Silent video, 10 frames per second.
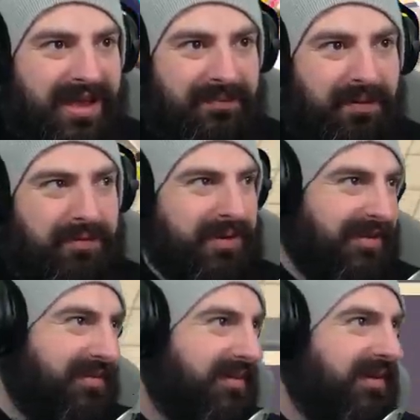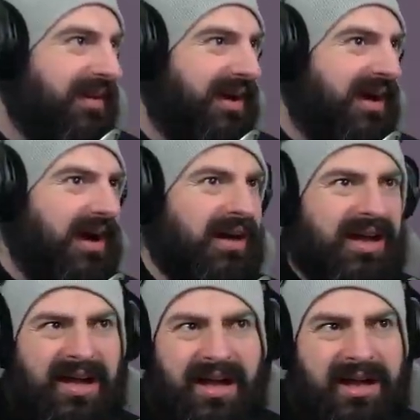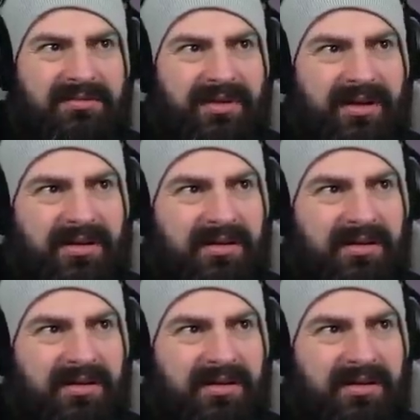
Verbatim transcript: Here, pop the balloon. Um,